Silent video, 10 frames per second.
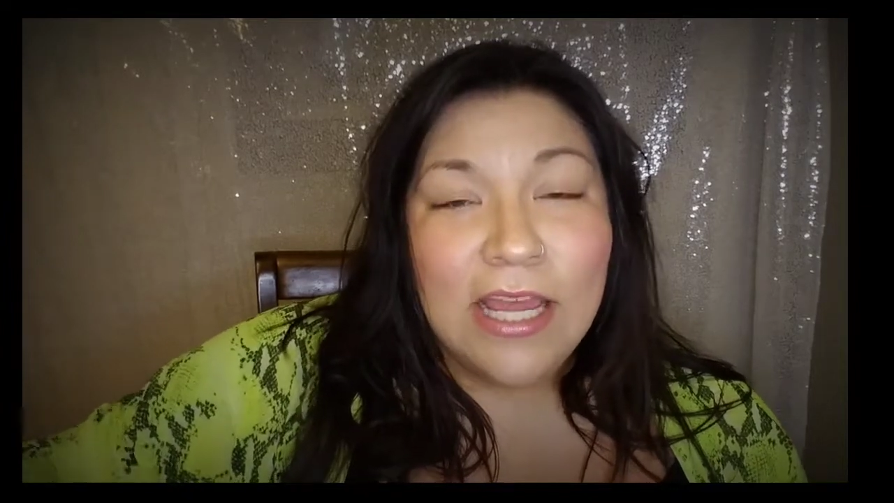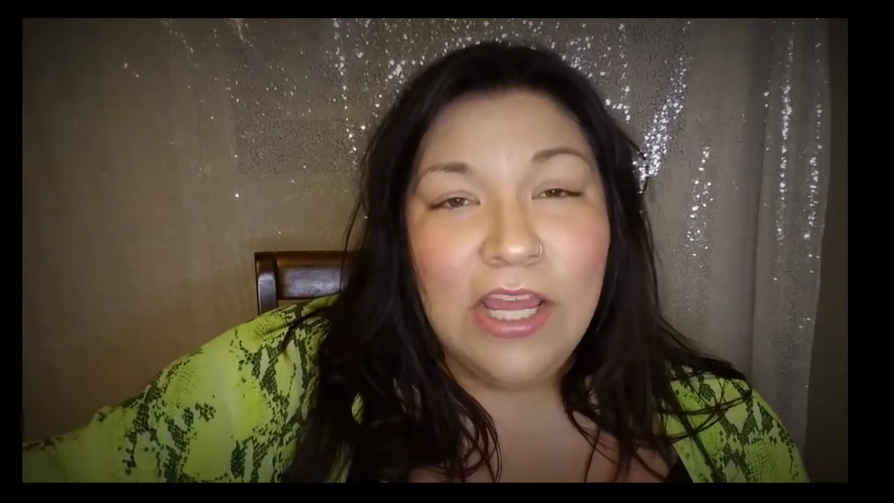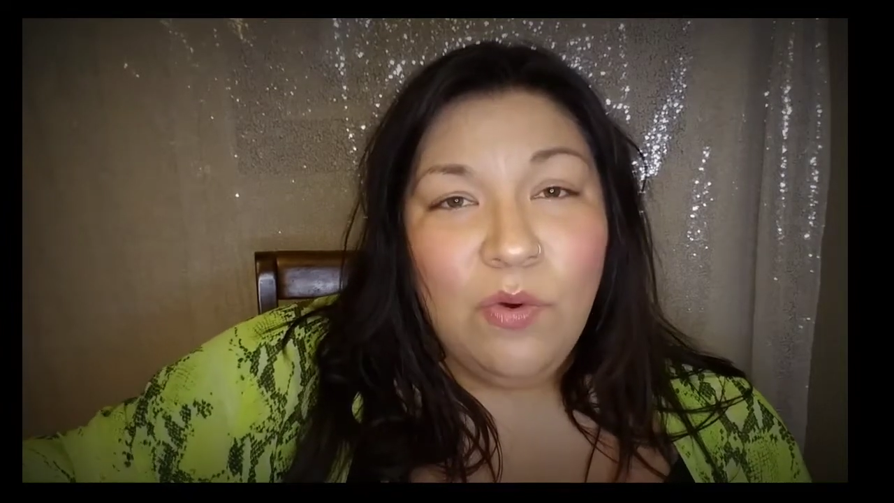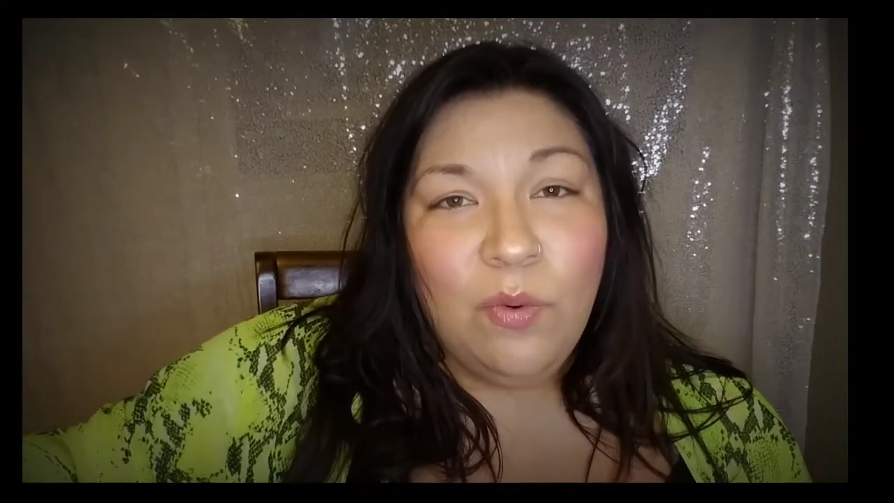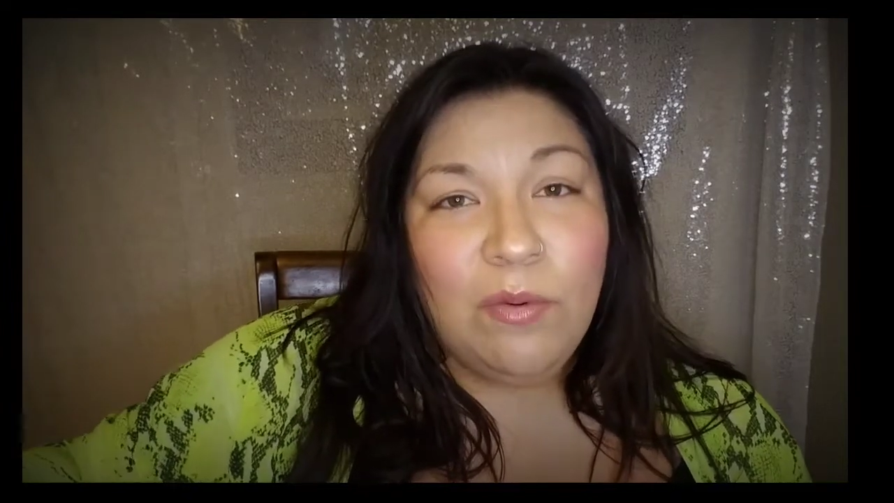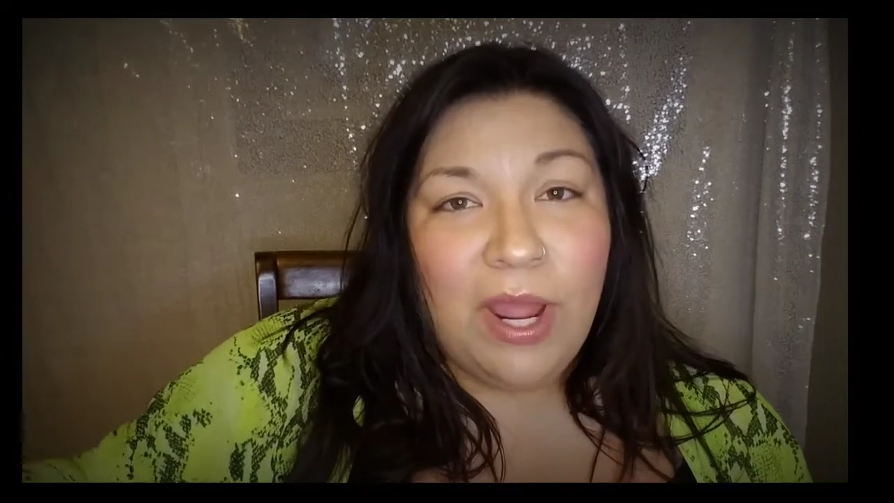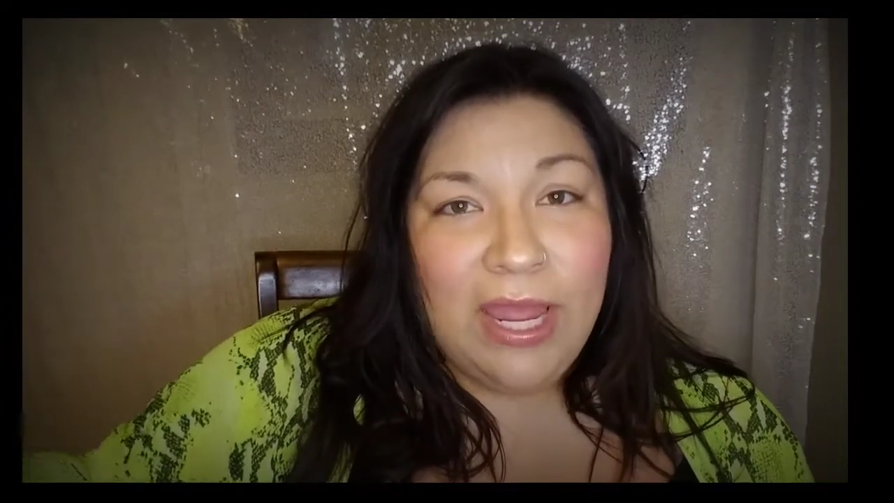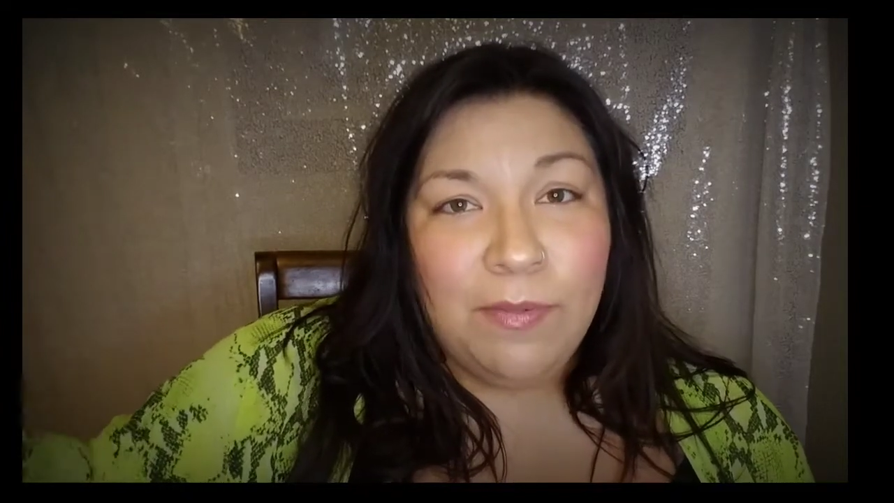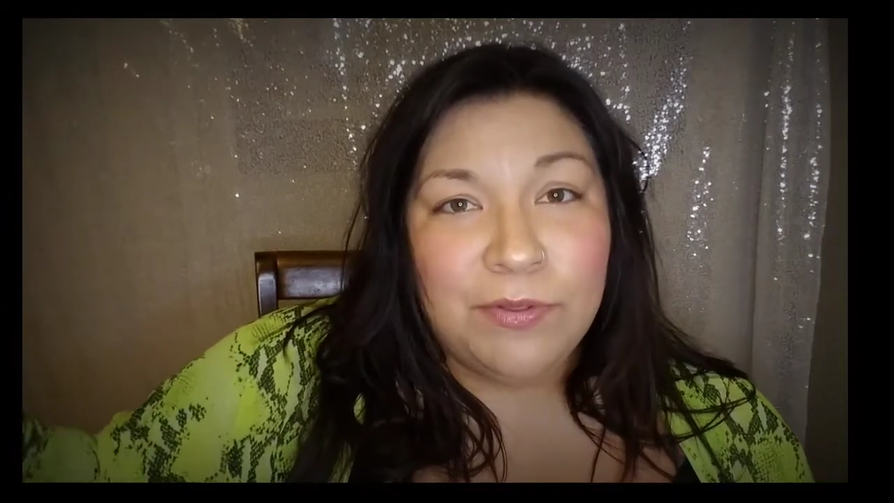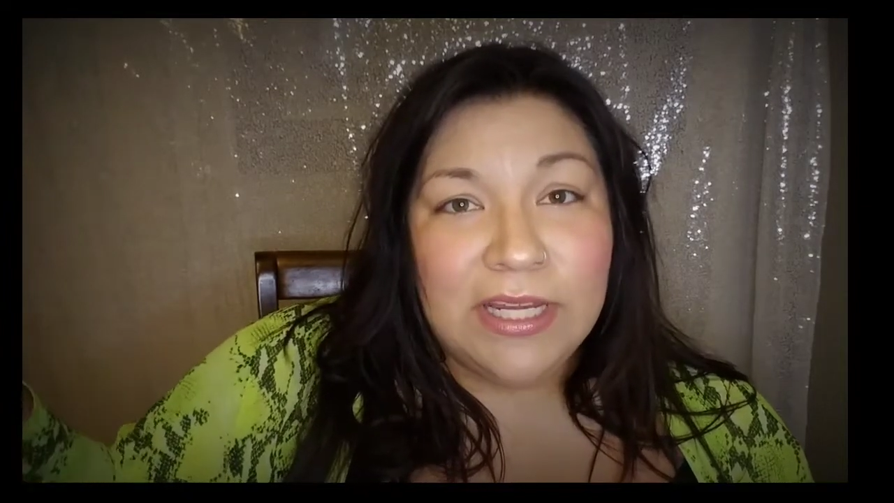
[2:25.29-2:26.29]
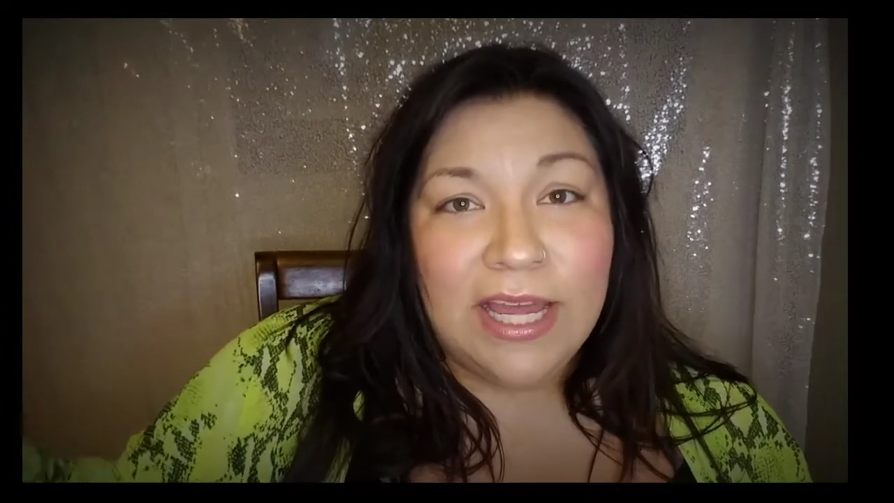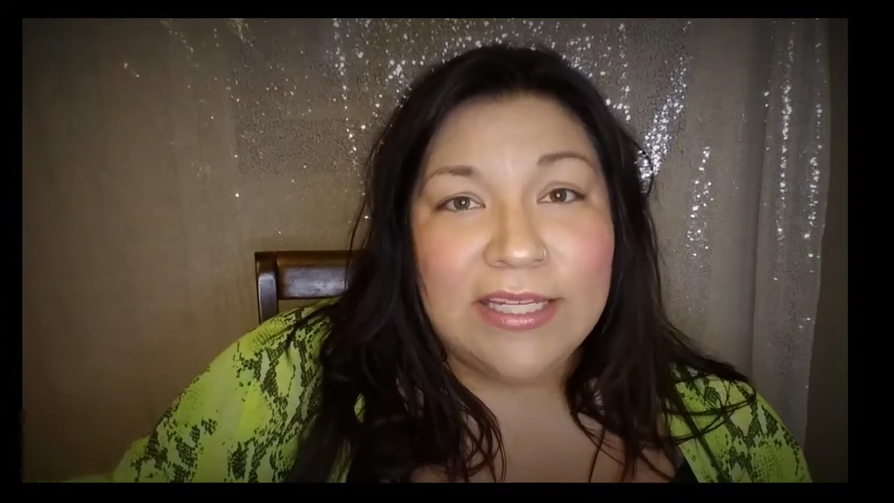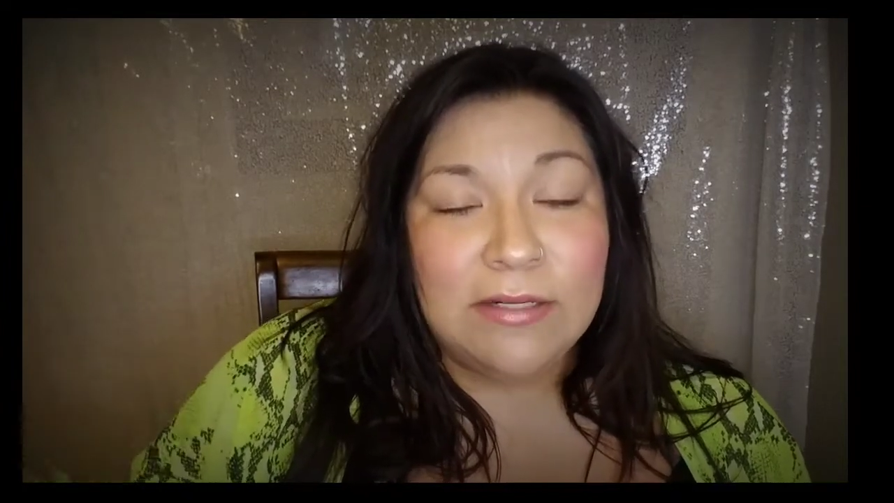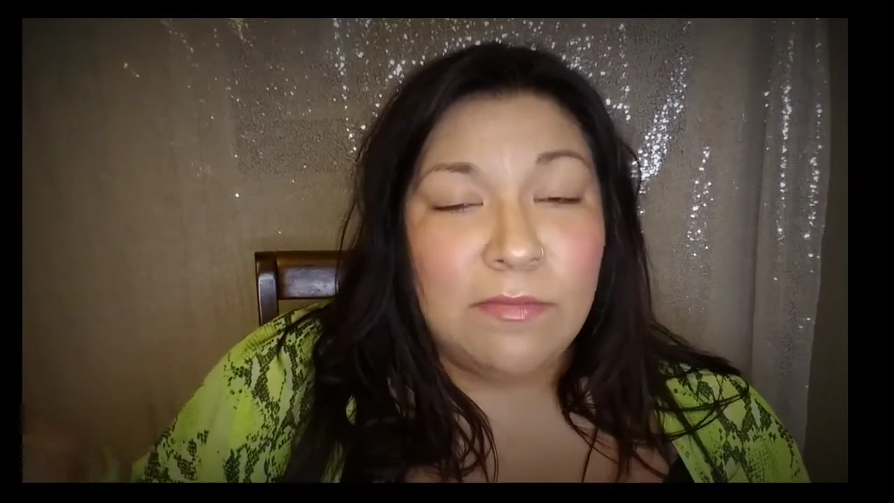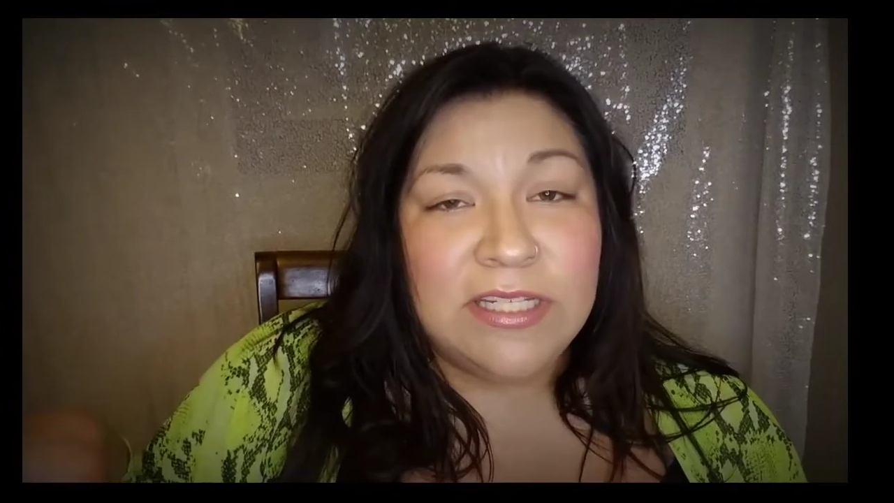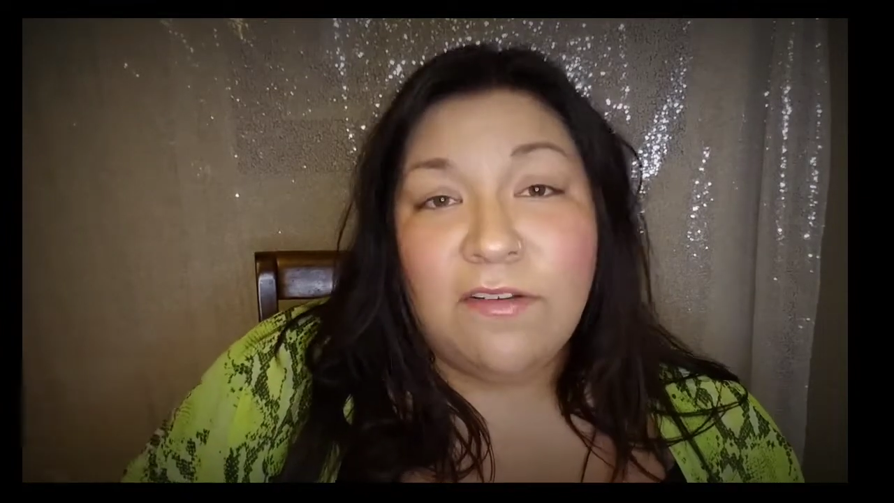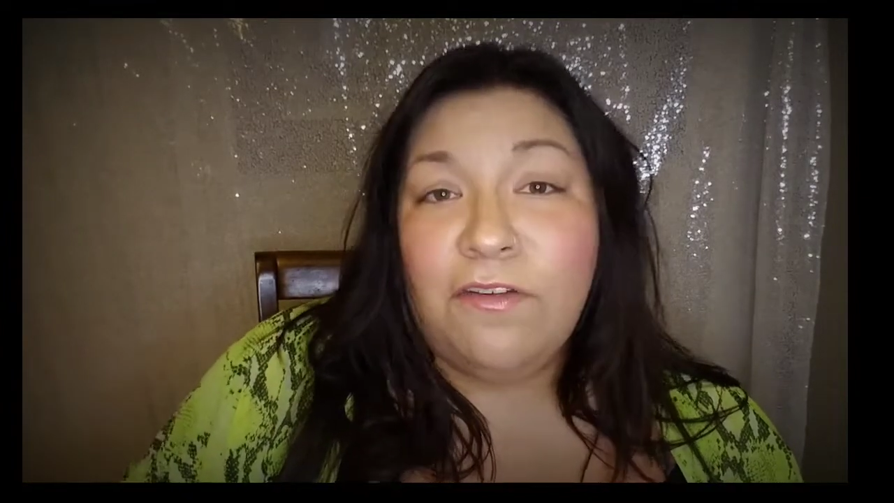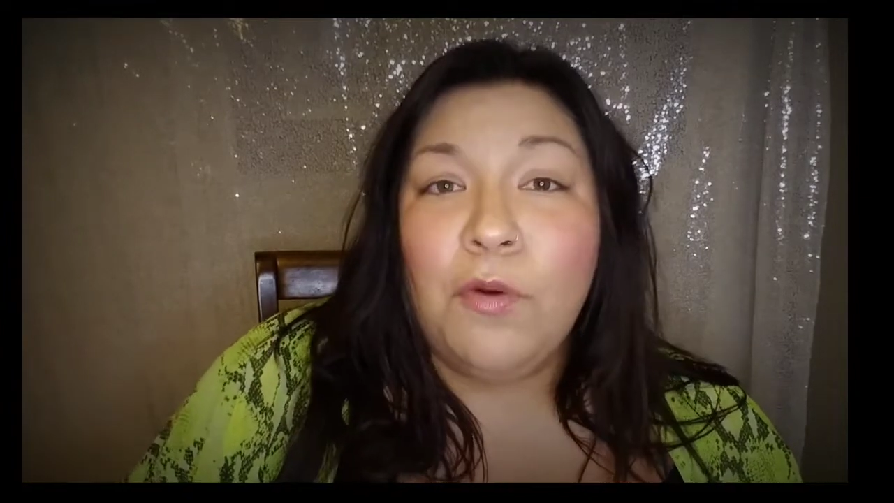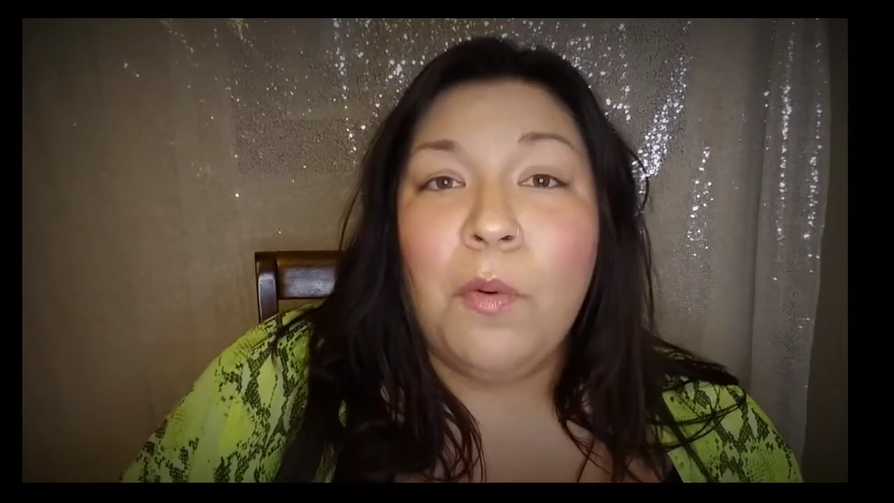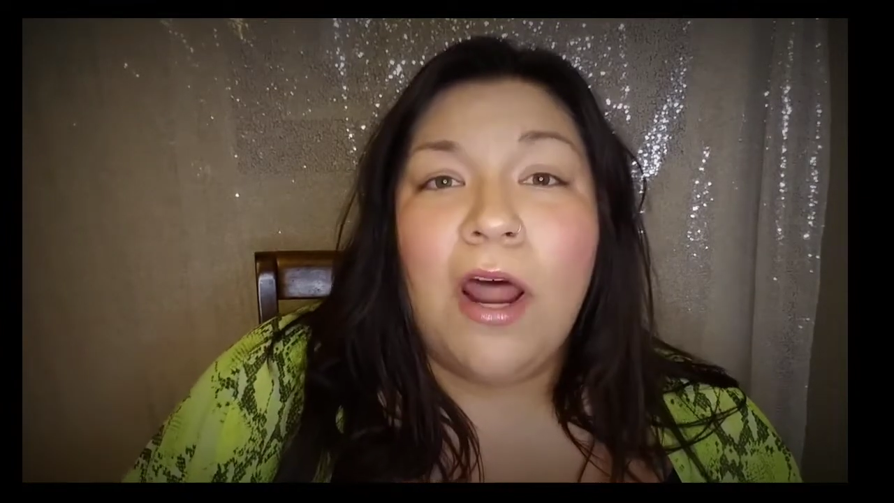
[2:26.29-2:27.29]
we were able to customize a
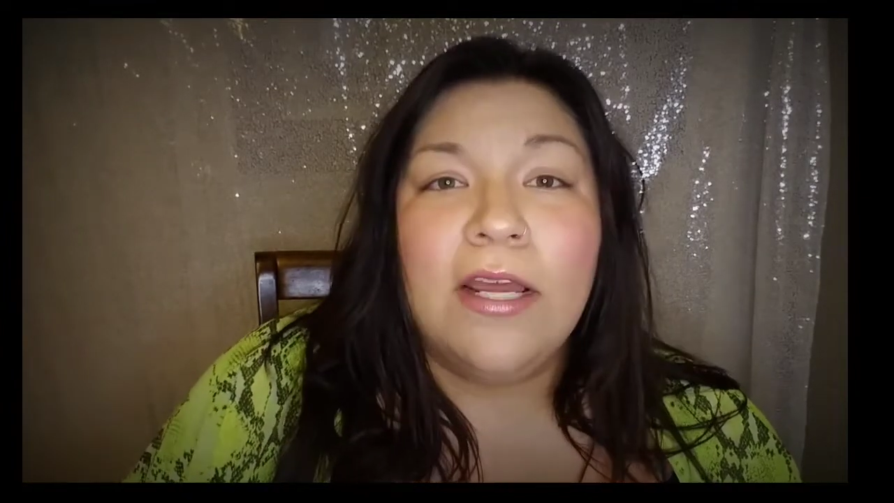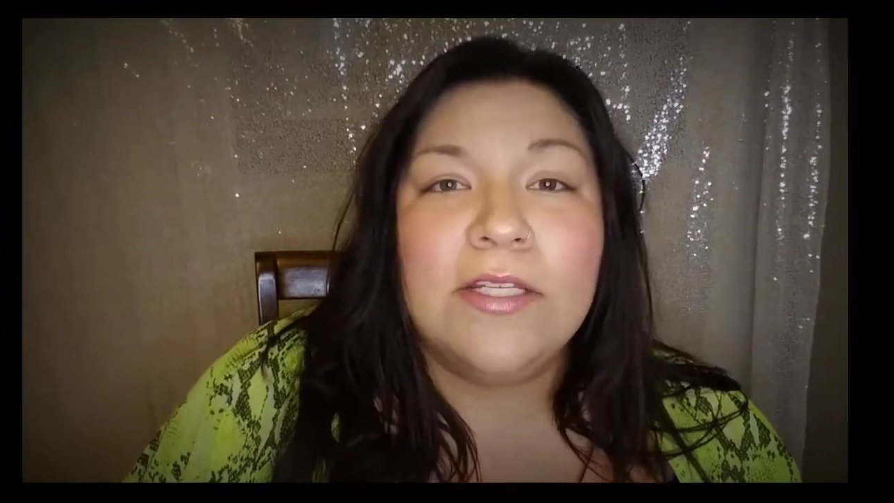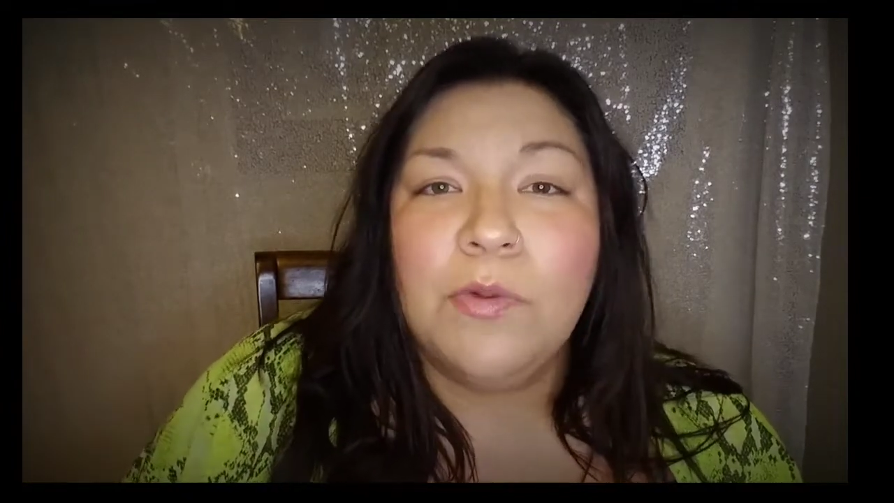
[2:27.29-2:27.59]
few products,